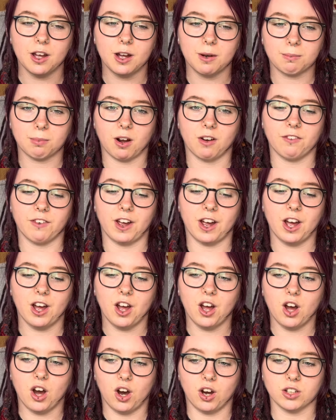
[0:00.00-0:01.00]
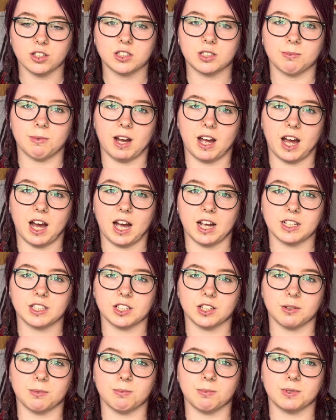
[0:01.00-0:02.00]
profit onto my
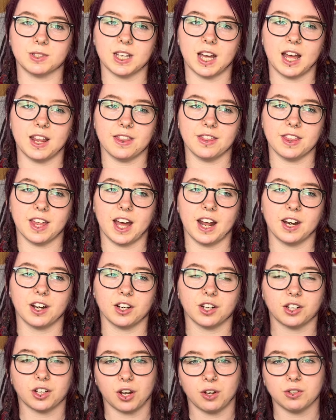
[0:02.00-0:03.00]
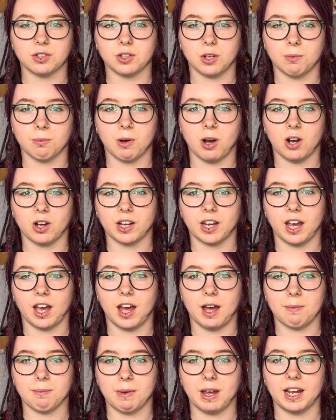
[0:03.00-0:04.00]
items and then go to a market
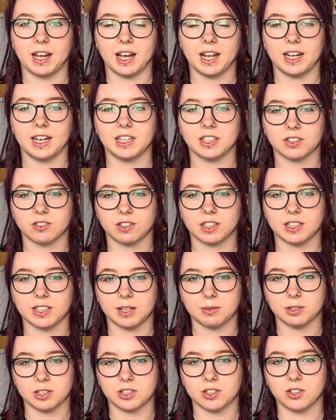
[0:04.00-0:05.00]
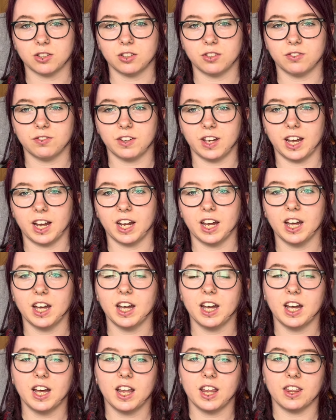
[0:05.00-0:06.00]
and make at least 3 times the store fee,
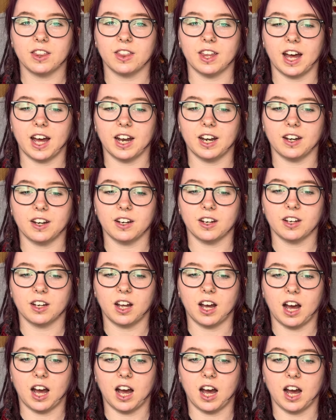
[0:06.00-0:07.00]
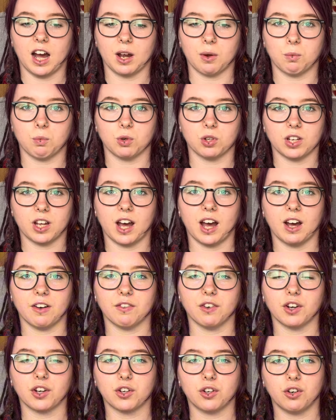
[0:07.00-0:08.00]
then I would
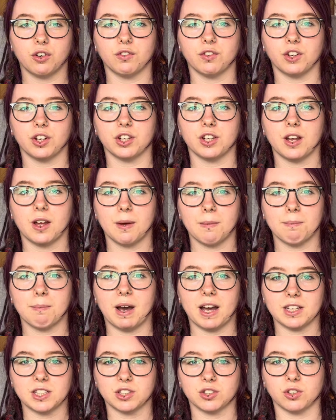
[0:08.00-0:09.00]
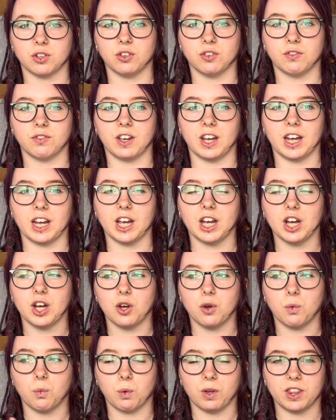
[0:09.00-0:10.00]
have covered my store fee
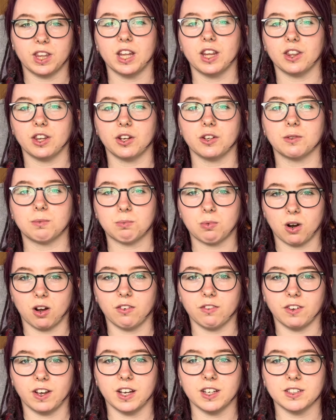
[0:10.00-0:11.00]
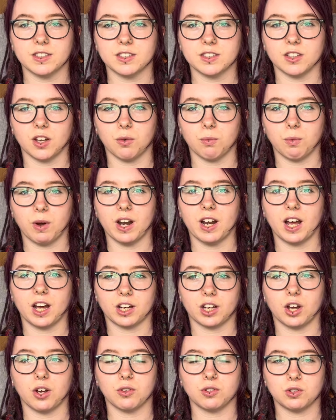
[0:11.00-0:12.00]
within those profits. So when I
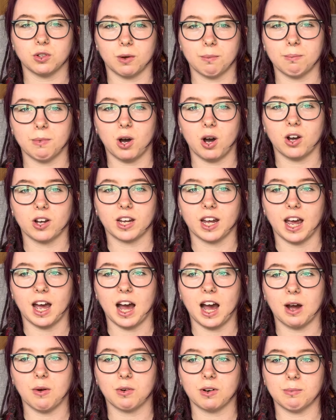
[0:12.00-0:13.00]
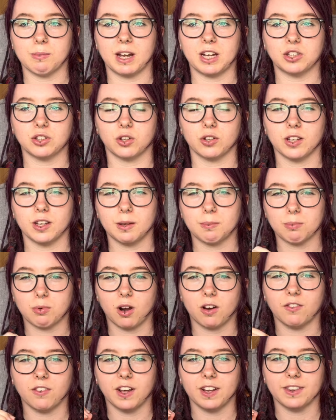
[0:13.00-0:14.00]
go to a market, I want to make sure that the
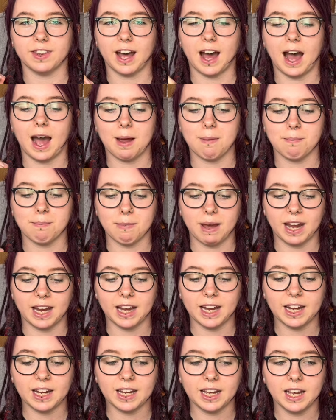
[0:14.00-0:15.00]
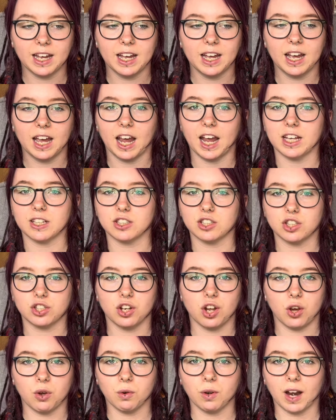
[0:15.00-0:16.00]
profit that I make is
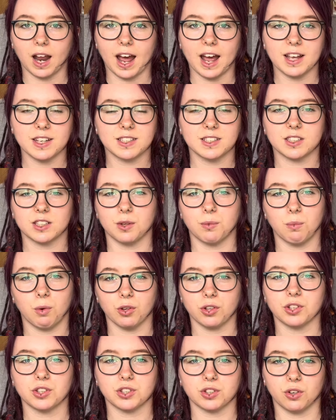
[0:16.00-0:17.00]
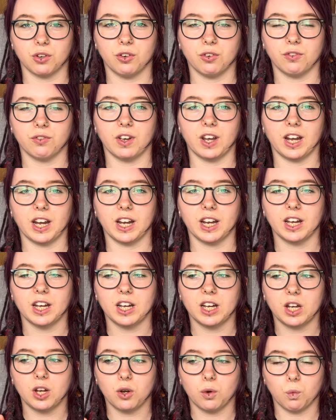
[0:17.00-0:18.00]
no less than what the store fee
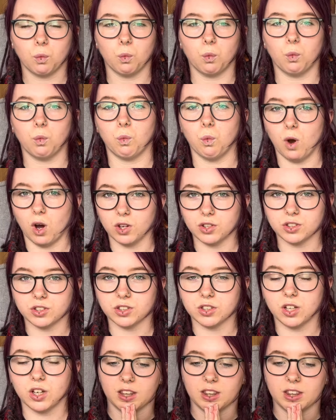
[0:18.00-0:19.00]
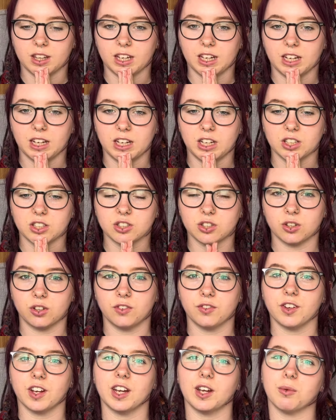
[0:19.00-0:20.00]
was. The store
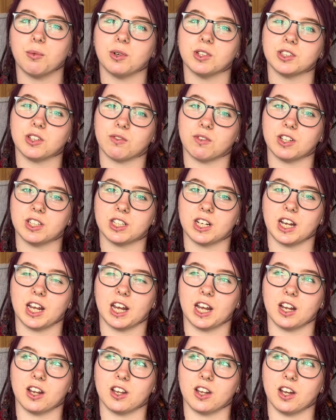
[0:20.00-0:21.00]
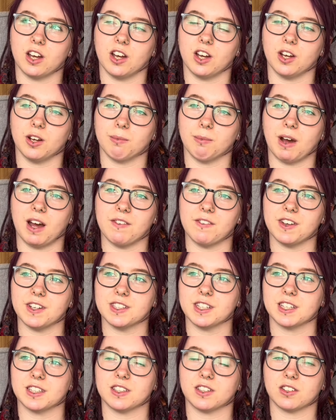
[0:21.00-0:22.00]
fee was originally either
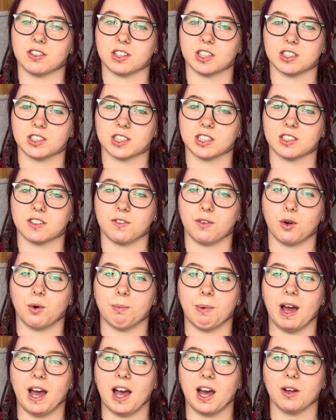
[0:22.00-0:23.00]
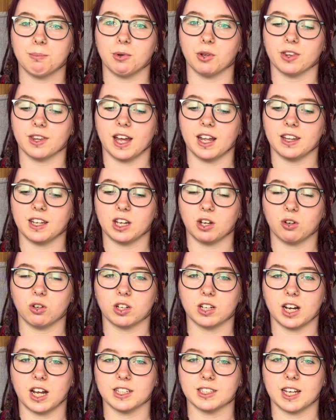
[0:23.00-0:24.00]
63 or 64 pounds, but then the
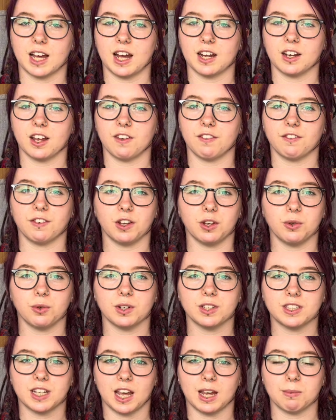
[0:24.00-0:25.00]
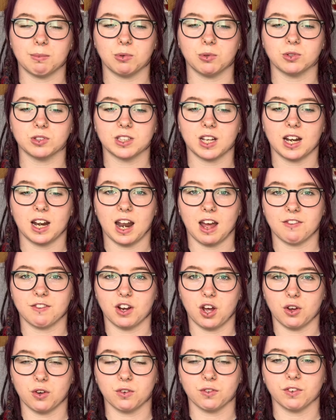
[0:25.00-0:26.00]
organizer had a few tables left
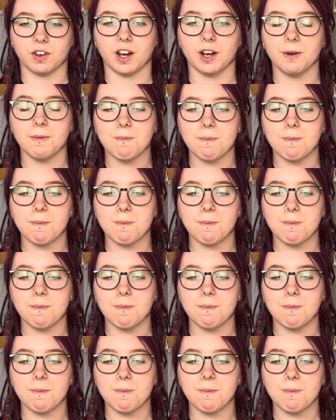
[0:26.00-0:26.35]
over,